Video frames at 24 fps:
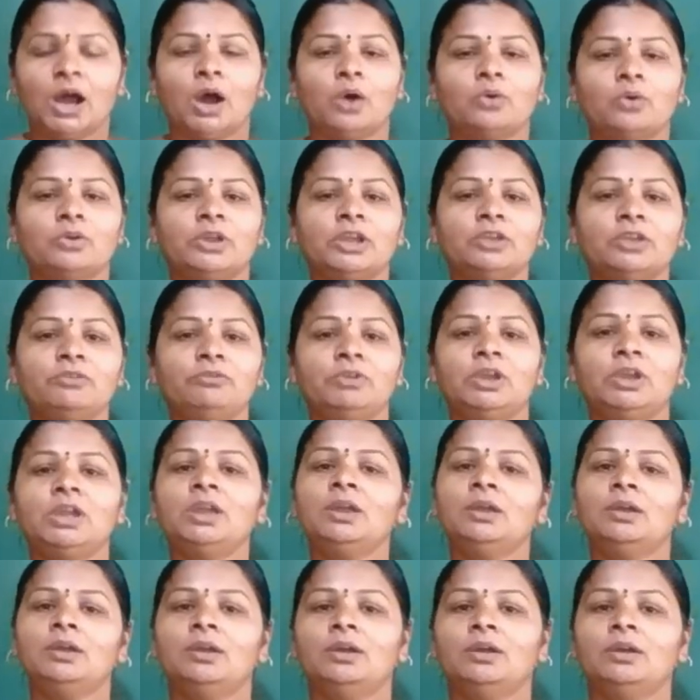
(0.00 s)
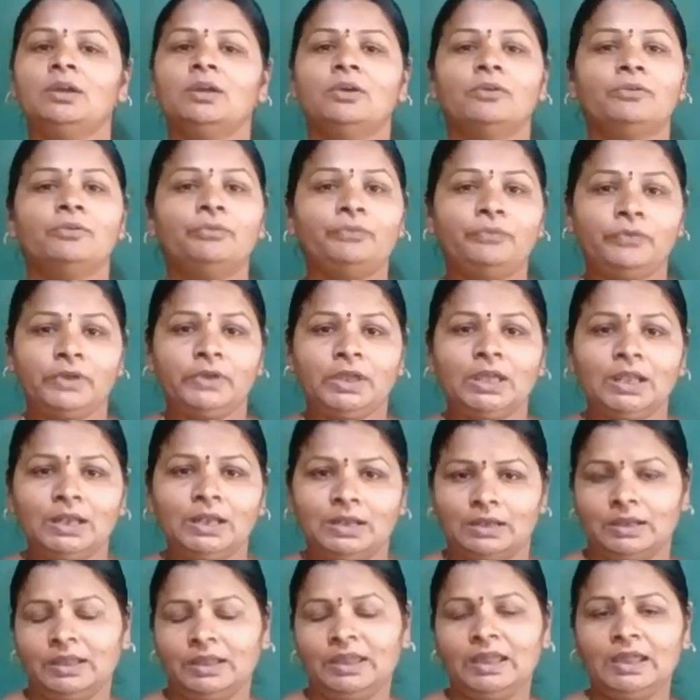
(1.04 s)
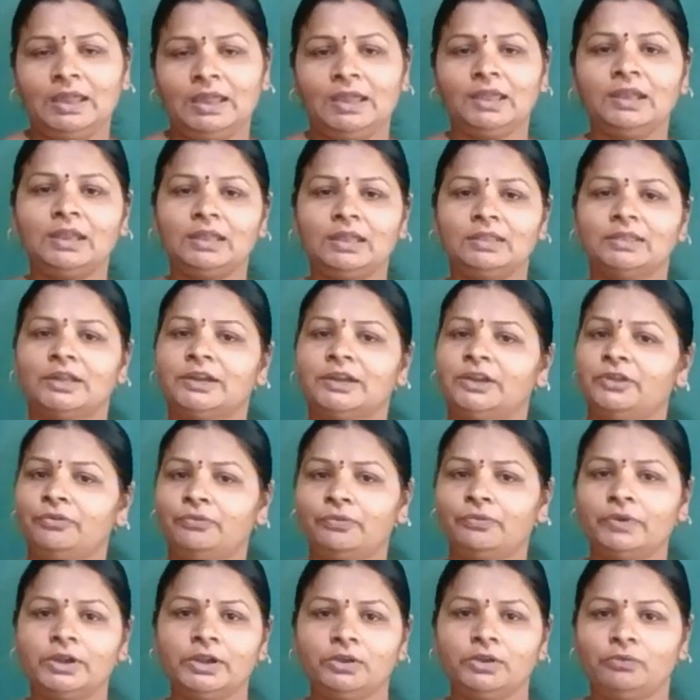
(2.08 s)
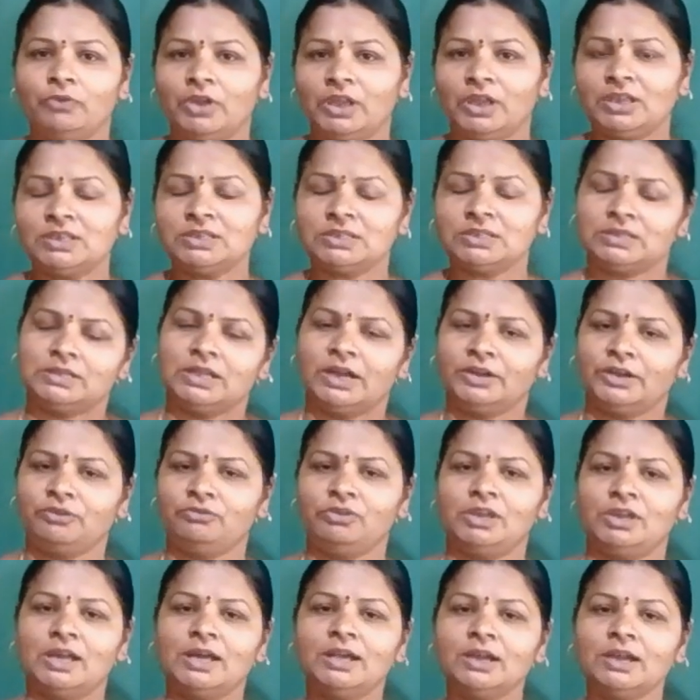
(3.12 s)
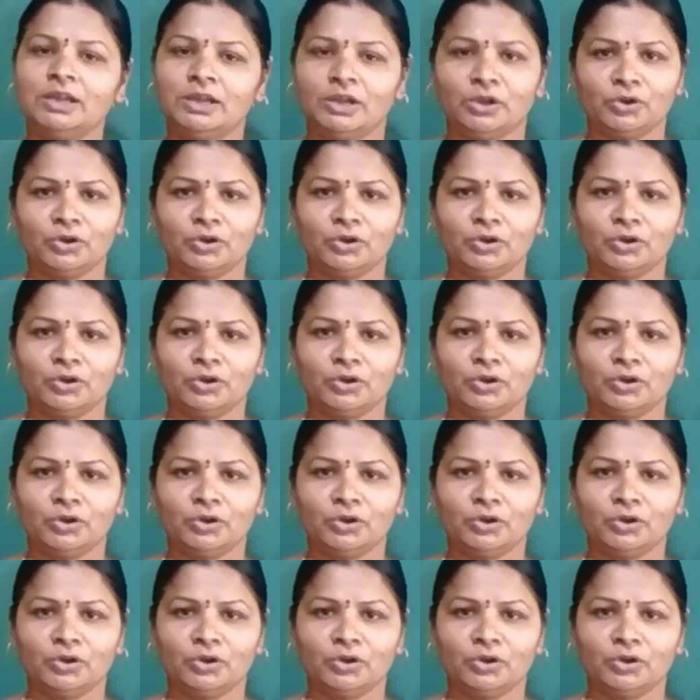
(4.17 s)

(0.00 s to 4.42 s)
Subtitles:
How can we feel air in the different ways that we are